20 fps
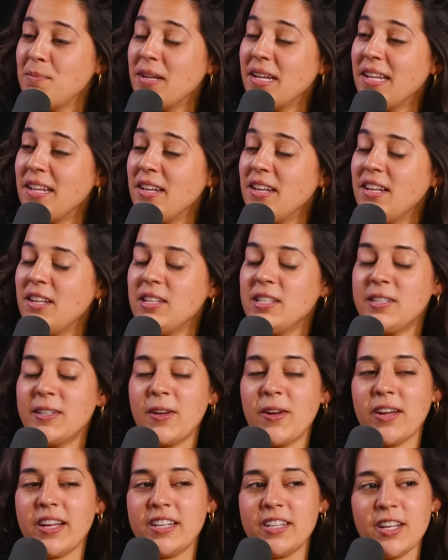But
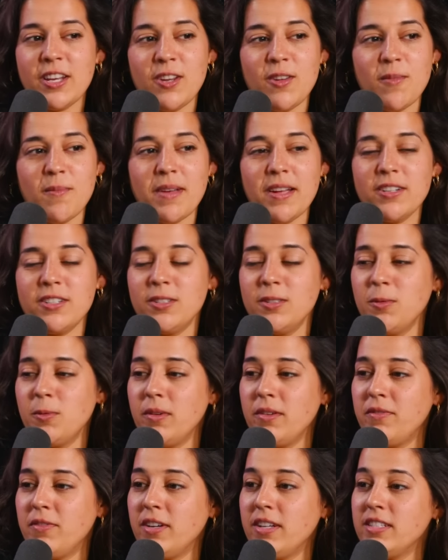can you imagine that
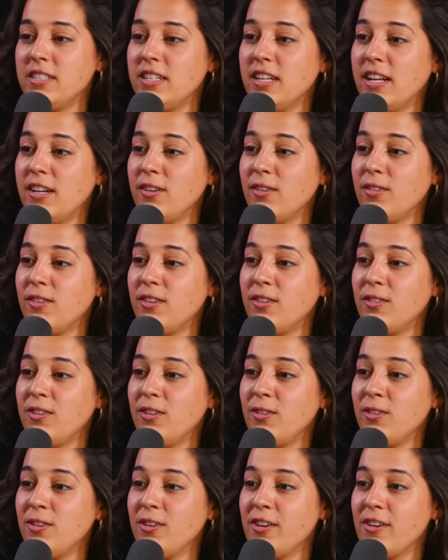we're friends and I don't know
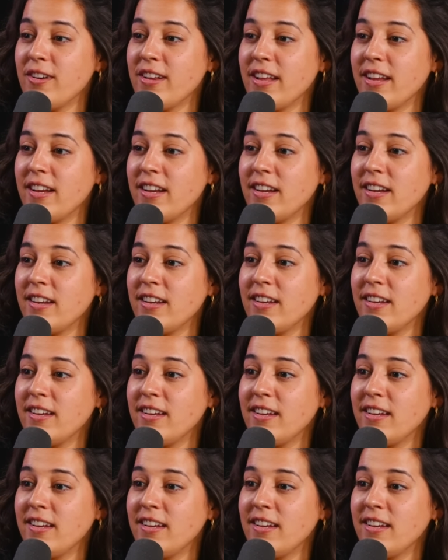who you're dating?